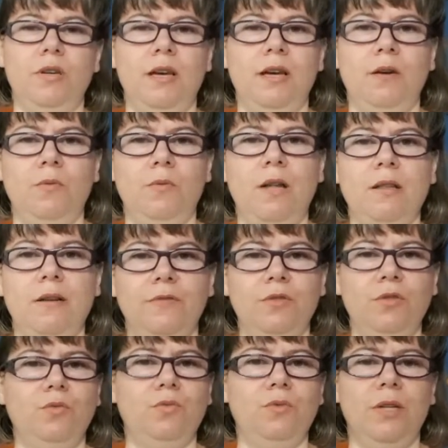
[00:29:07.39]
one
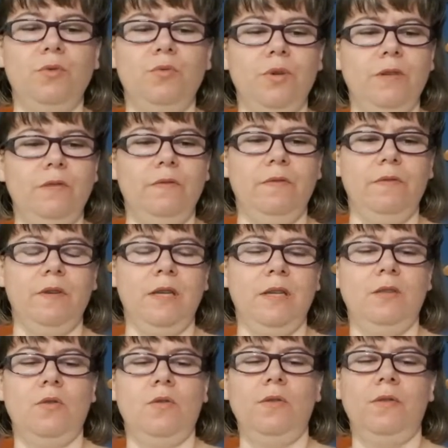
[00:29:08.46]
afternoon and weave
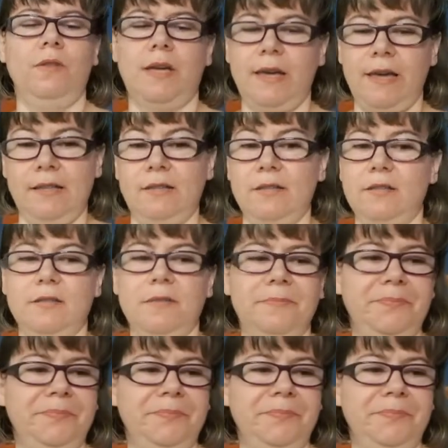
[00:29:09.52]
in all the ends.